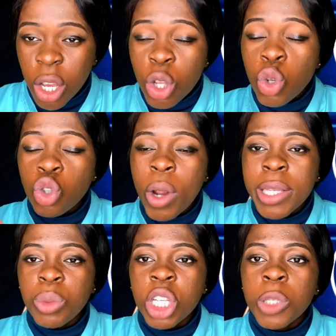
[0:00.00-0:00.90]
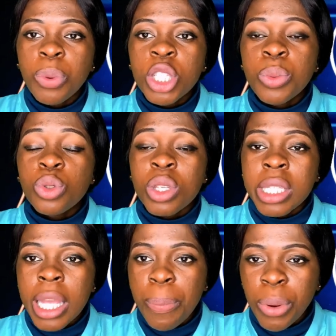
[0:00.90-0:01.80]
So try as much as possible to
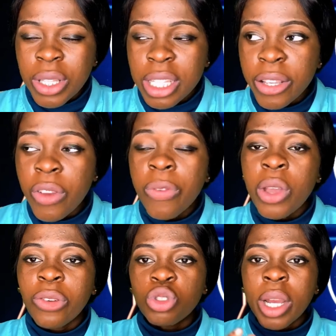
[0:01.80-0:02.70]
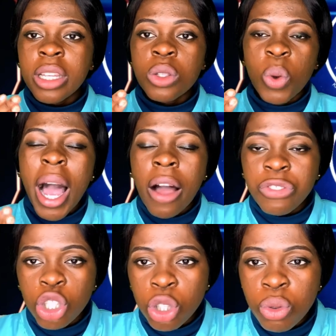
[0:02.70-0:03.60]
stay positive. If you are trying to
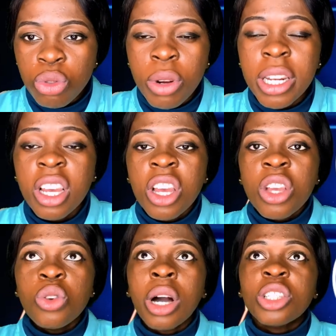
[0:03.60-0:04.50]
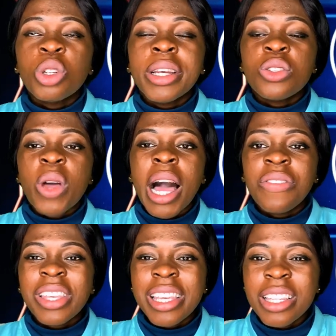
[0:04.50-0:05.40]
have children, you are trying to
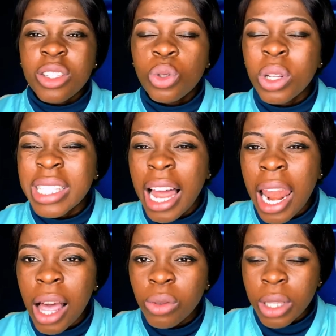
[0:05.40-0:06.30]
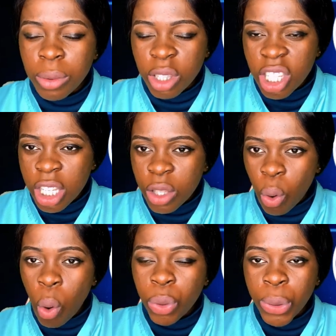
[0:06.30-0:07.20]
have kids, don't allow them these
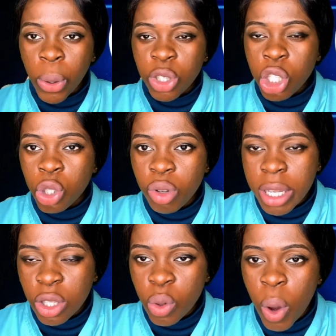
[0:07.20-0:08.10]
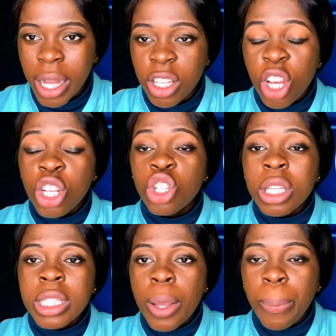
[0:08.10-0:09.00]
whole thoughts stress you out.
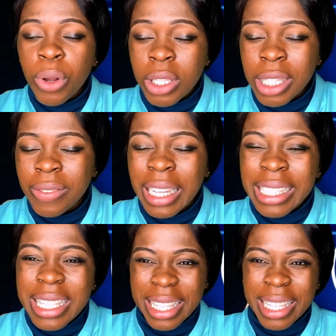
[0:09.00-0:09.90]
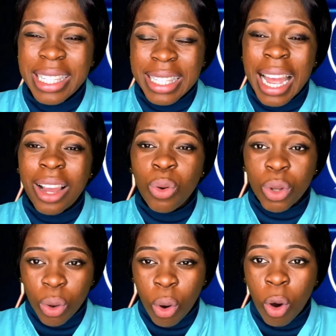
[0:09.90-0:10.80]
Just stay positive that these kids are going
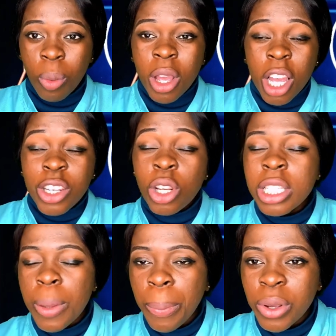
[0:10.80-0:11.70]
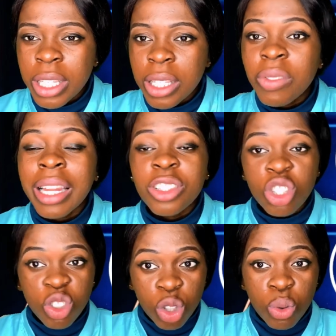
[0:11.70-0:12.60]
to come. Just stay positive that
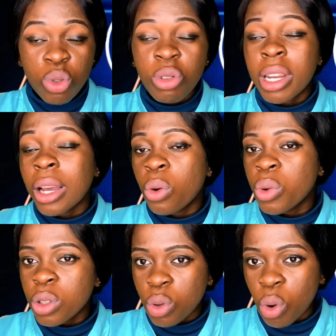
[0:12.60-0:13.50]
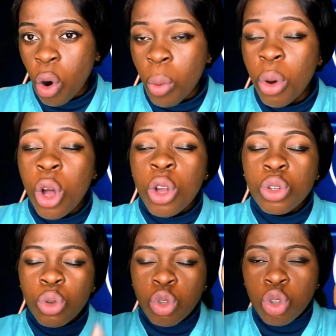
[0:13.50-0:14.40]
these children are going to come.
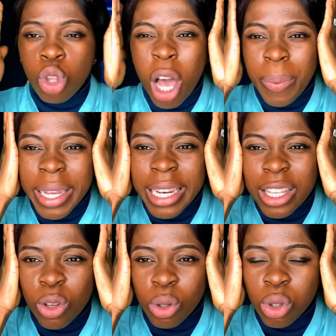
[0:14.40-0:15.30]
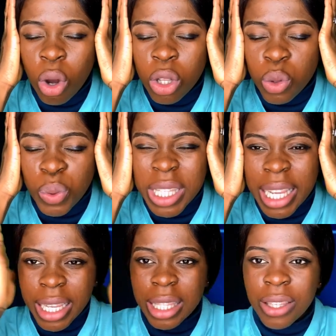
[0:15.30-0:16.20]
So stop killing your thoughts with
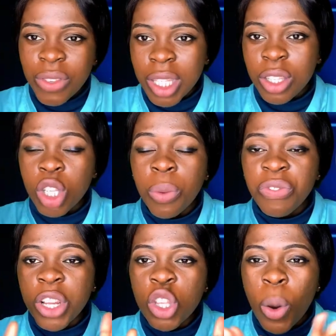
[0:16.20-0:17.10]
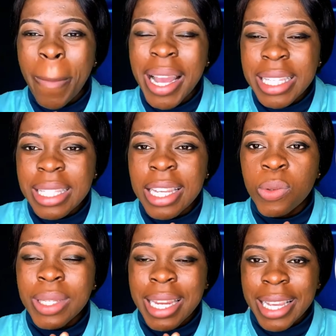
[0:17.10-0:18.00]
negativity. Stop filling your mindset
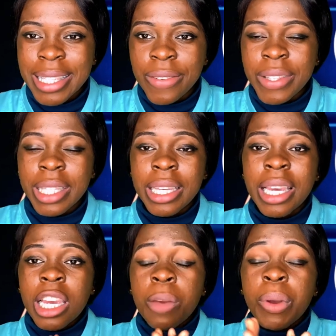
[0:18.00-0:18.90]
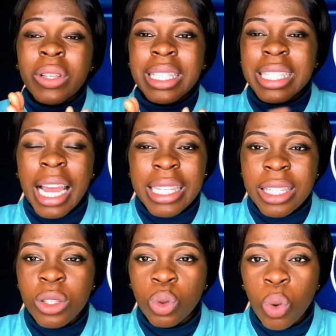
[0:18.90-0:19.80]
with negativity because that
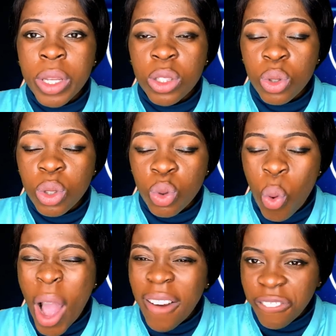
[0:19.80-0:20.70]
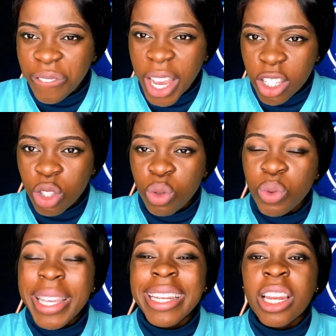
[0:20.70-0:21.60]
is going to affect
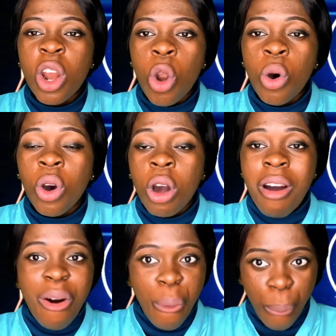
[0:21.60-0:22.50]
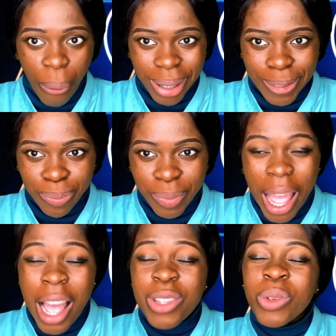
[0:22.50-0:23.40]
you in the long run.
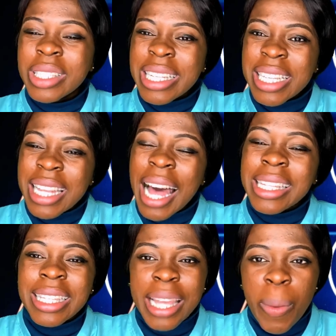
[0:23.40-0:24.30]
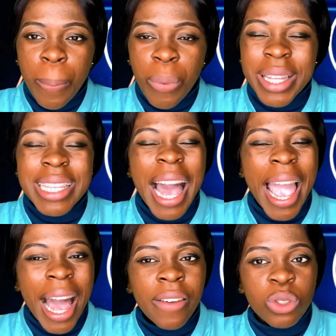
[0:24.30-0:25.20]
So these are the 10 points I
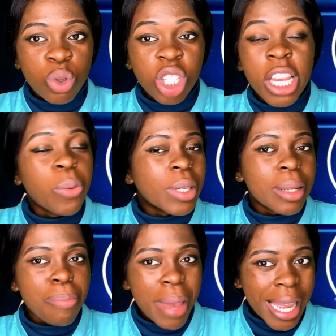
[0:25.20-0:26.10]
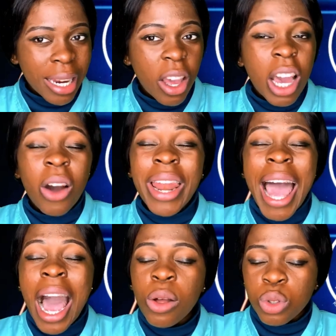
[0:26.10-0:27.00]
have to share with the men on
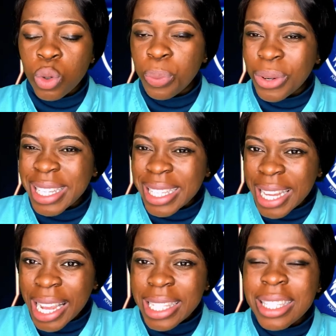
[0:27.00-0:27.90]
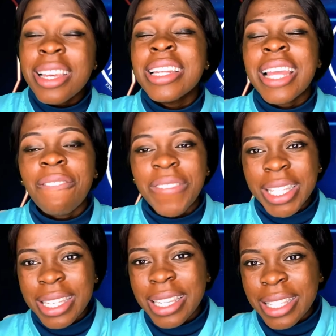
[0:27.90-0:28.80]
how to protect their
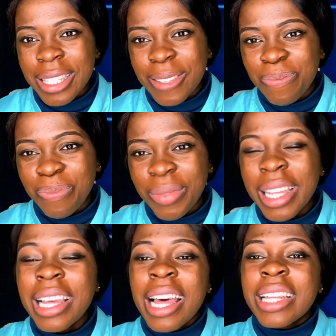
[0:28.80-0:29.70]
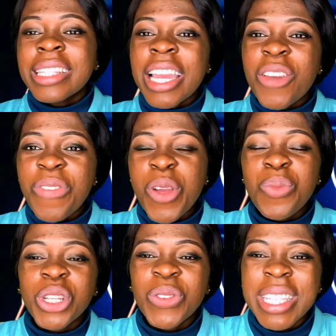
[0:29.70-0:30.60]
fertility. Thank you very
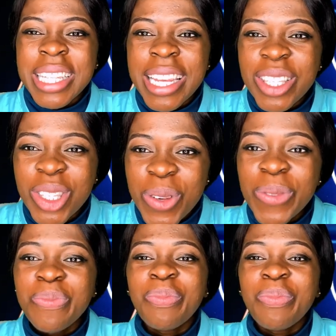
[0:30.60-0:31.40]
much for staying tuned.